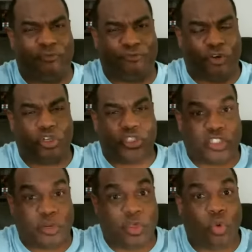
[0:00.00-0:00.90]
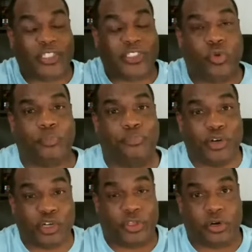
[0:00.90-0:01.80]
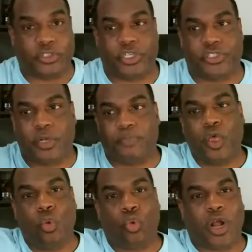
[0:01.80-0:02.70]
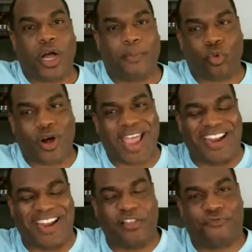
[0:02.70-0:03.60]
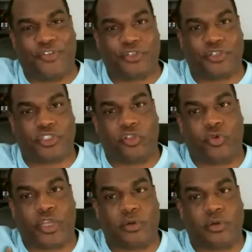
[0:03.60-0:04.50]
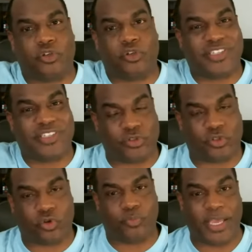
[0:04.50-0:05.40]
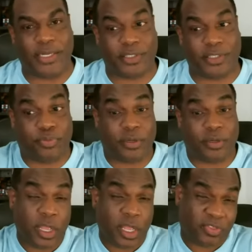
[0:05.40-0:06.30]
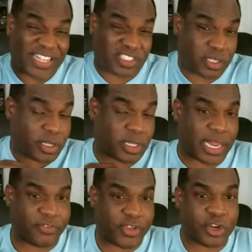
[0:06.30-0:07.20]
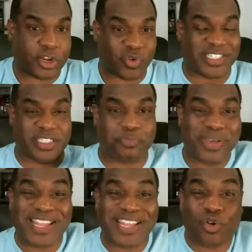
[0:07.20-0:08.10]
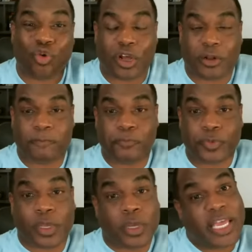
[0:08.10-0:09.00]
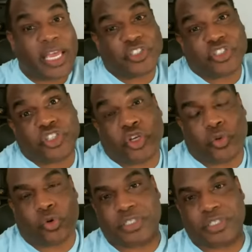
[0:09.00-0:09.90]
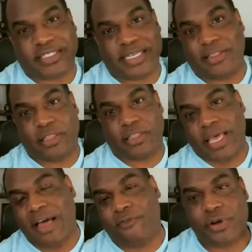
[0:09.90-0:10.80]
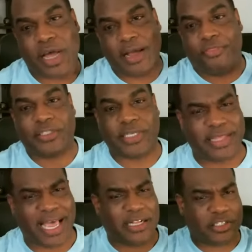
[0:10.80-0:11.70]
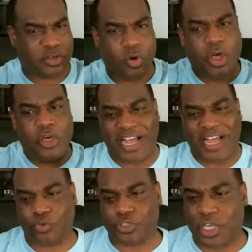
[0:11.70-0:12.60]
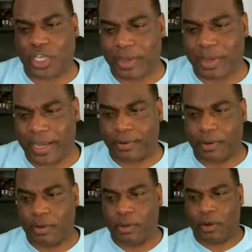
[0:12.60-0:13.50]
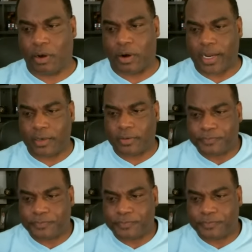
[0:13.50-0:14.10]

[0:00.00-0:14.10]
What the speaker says: First, it's going to be the ones that build it within our system. We're adding the features so that we can use outdoor pages, but that's a lot of integration depending on if it's a secured site that they have or not and things like that. So that's what's coming, man. All right.